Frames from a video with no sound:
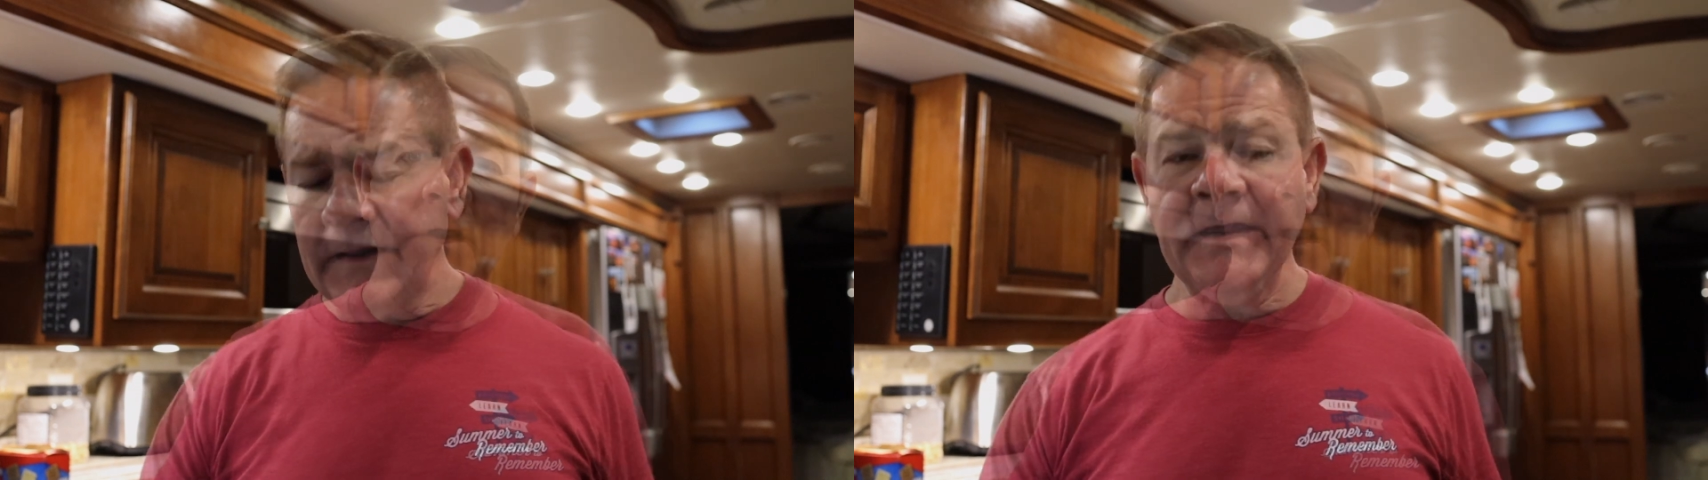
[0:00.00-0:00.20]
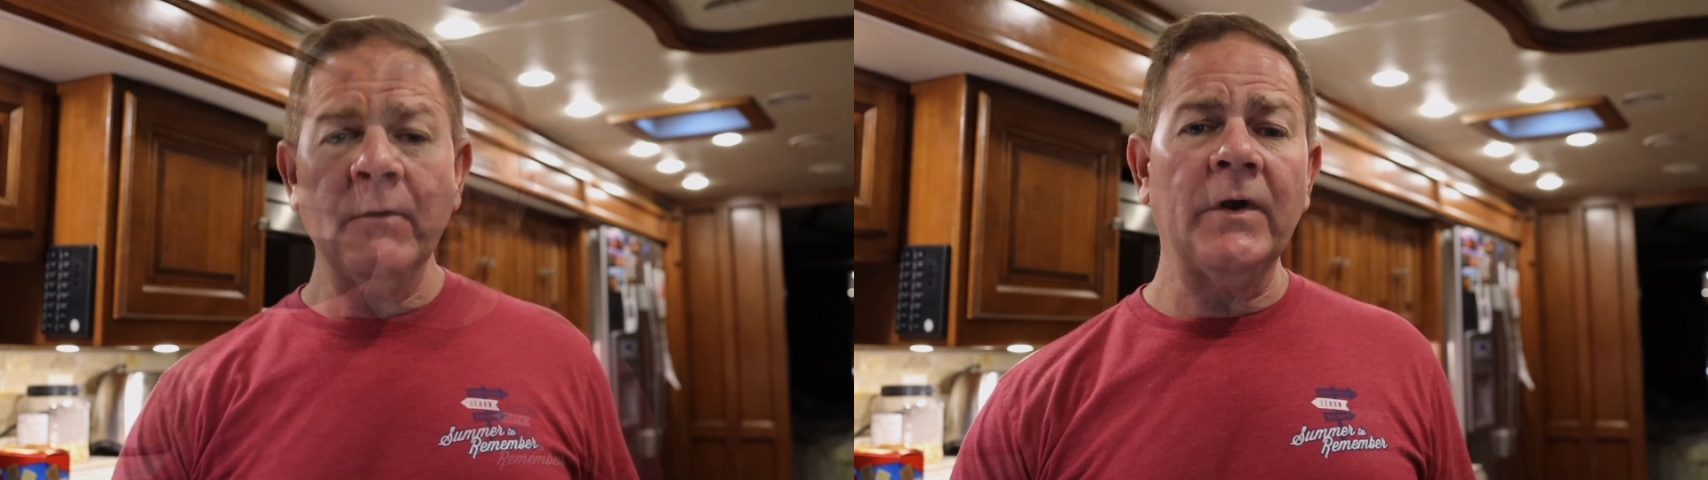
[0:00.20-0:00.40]

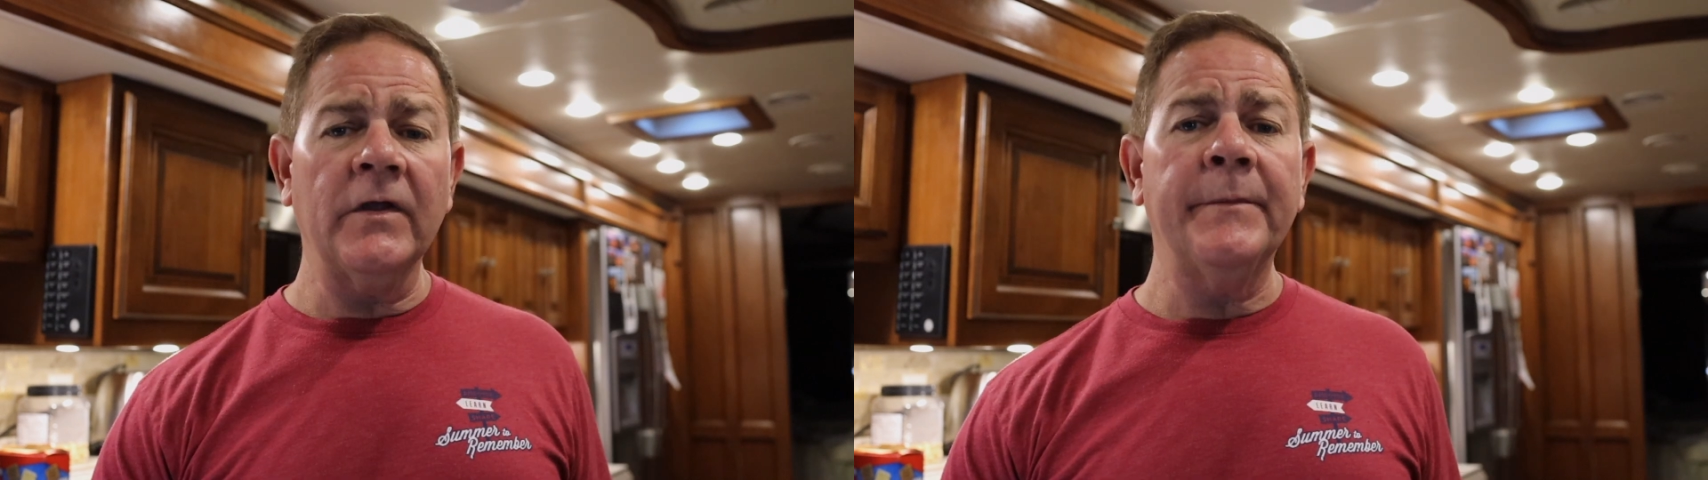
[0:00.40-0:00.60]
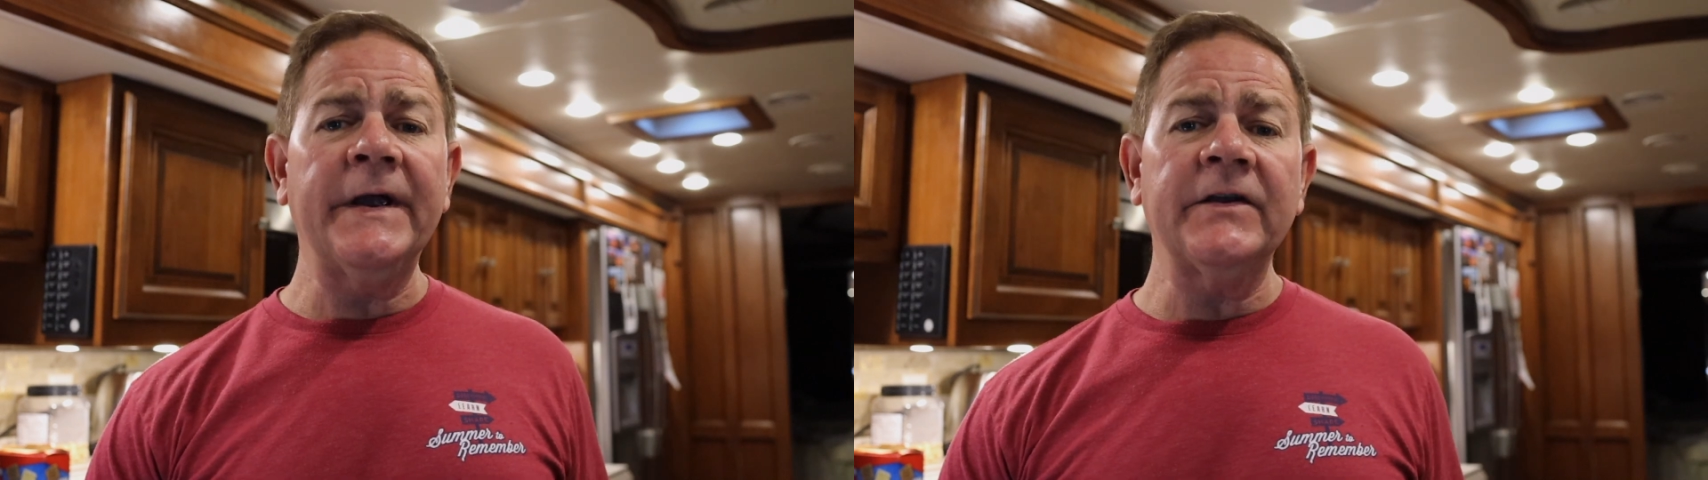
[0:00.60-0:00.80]
I think one
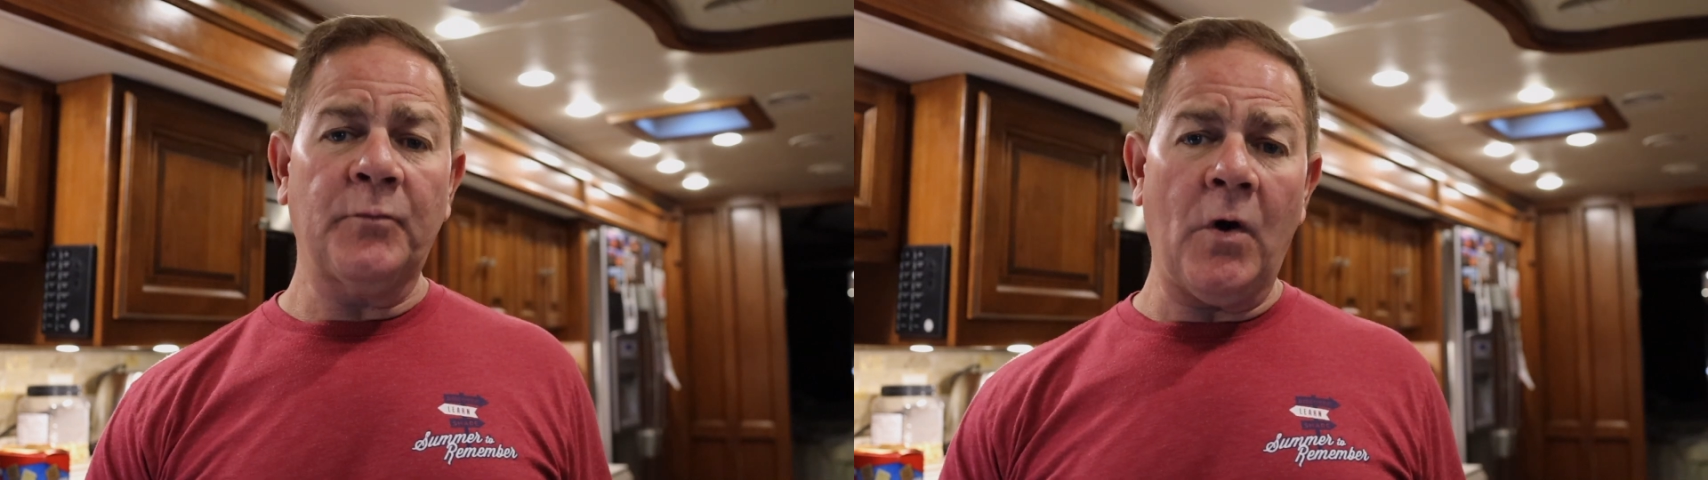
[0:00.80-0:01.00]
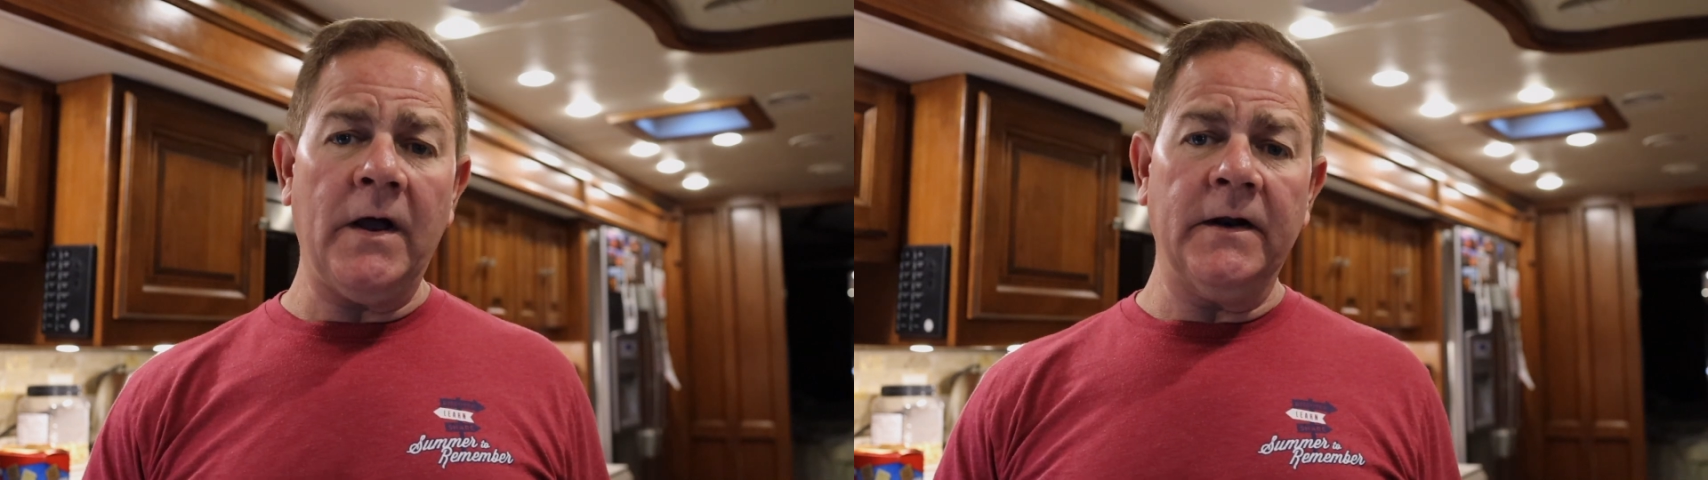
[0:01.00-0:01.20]
of the
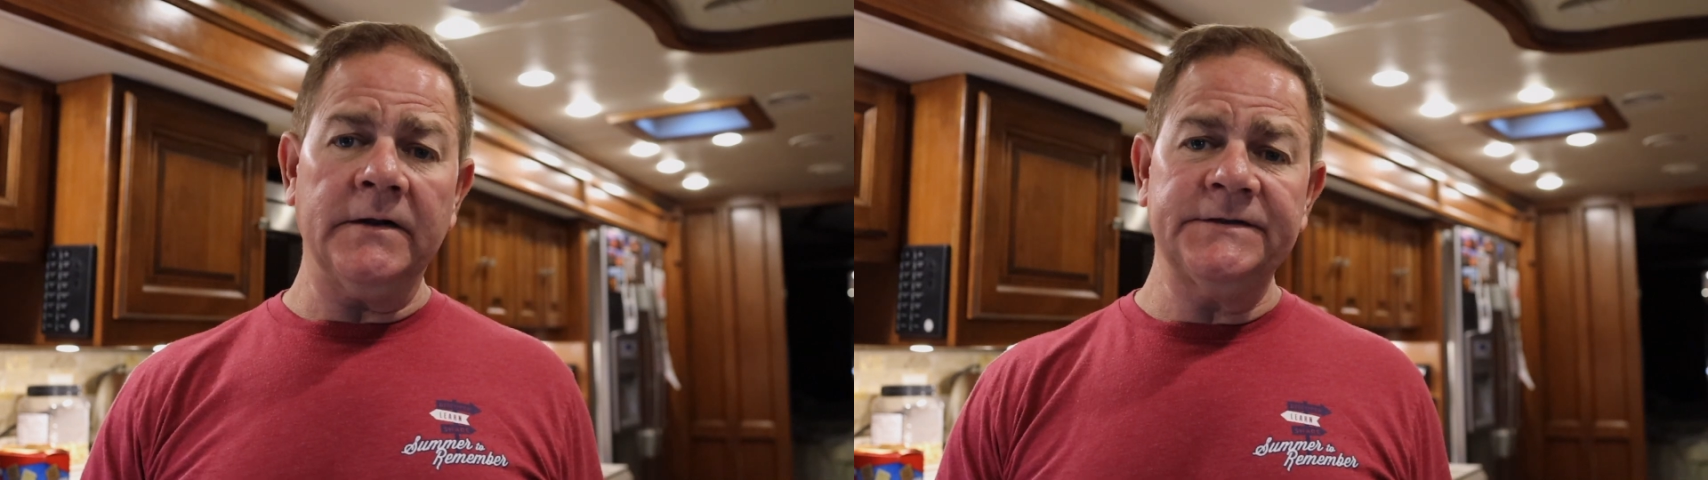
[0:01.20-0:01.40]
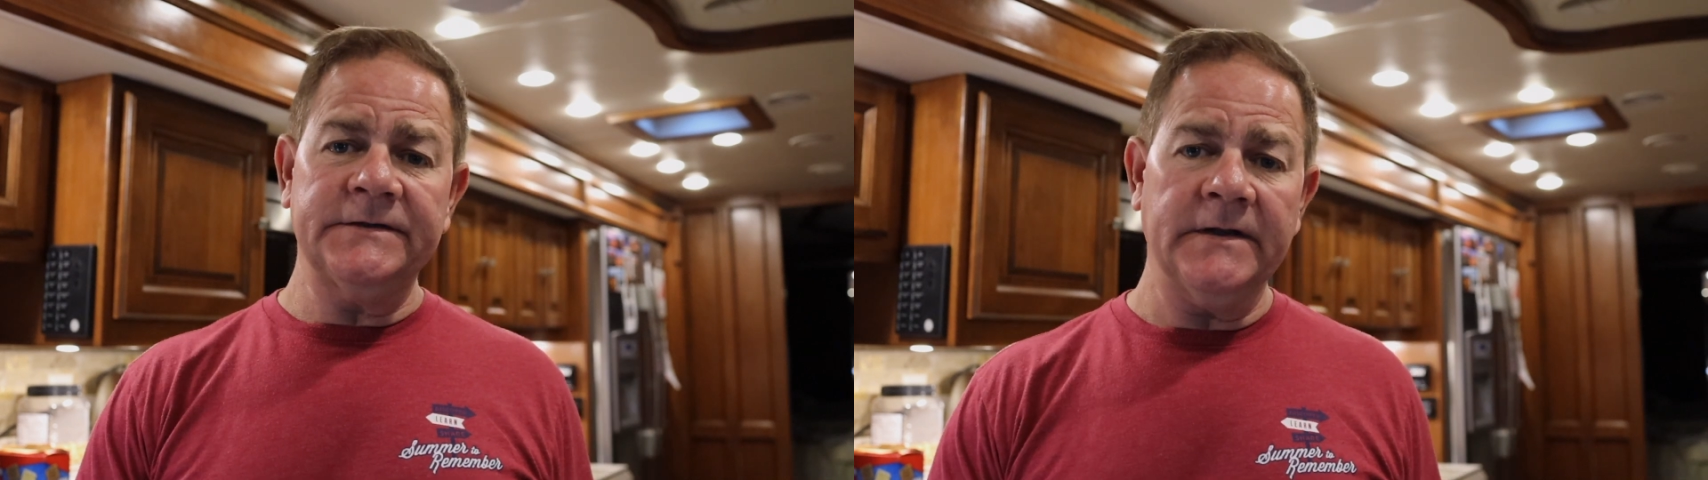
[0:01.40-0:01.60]
biggest
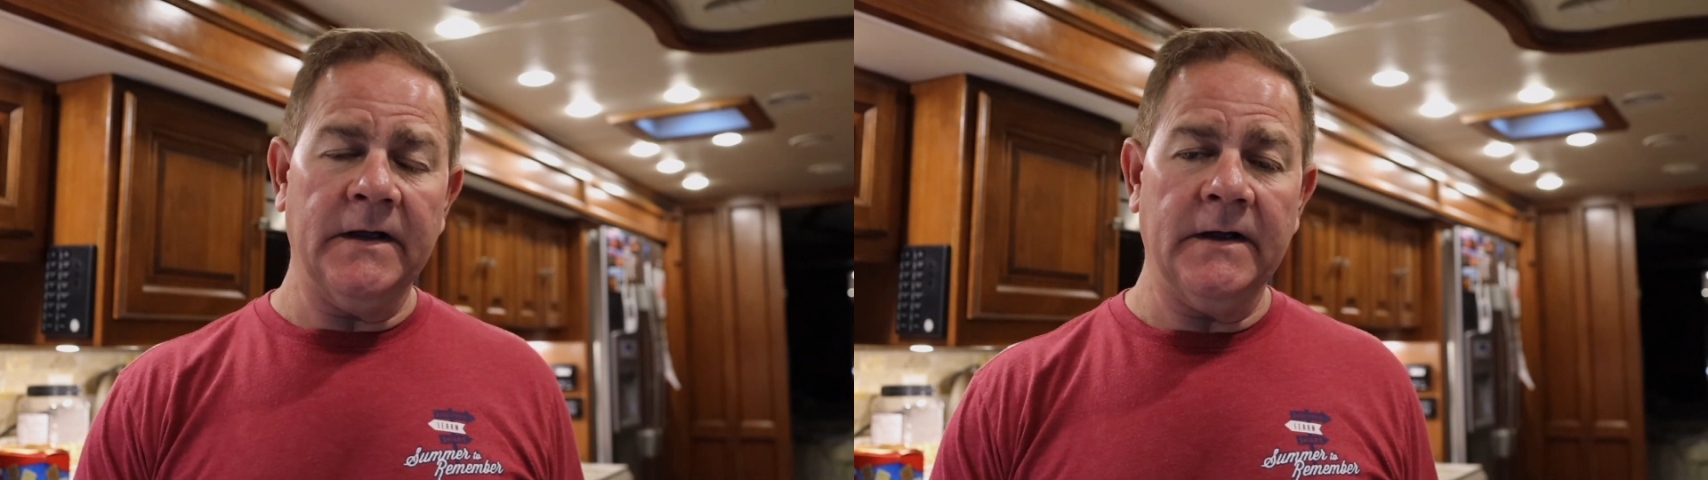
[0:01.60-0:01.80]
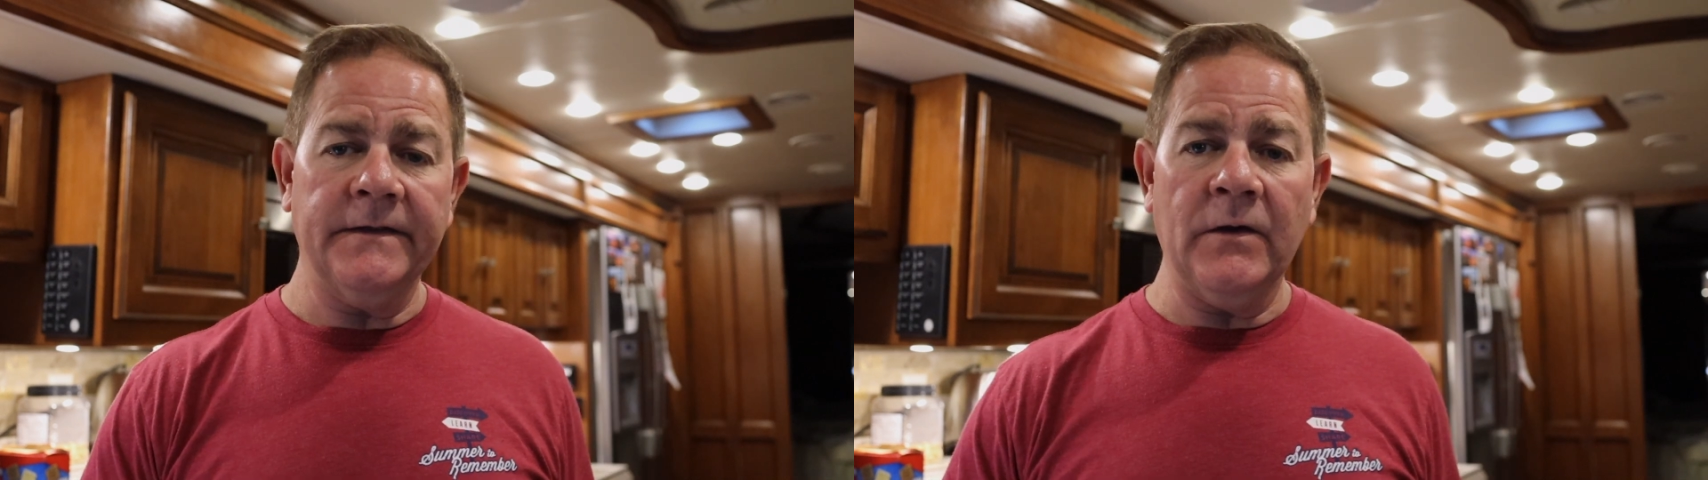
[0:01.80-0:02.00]
products
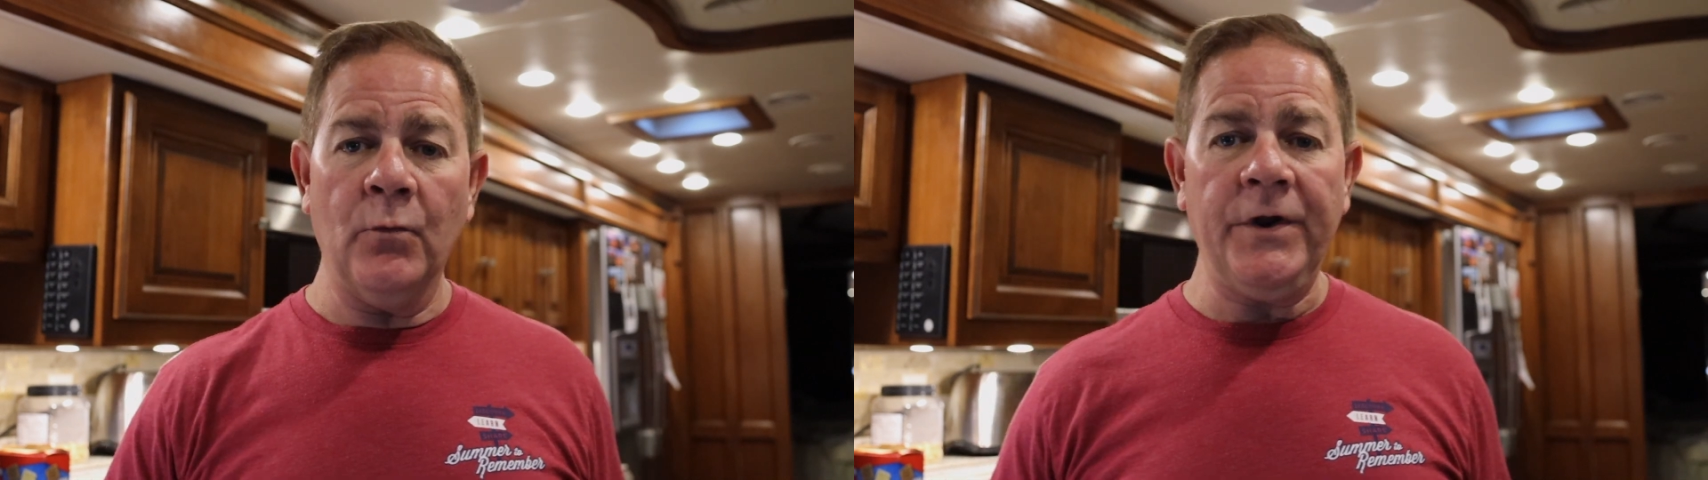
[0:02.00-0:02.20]
that